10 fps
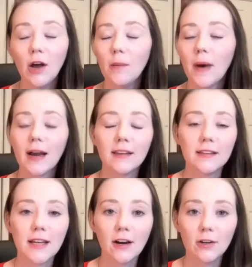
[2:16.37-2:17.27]
back in the
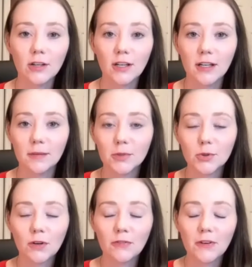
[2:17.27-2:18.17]
day on
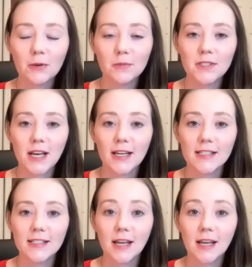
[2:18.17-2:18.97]
short films as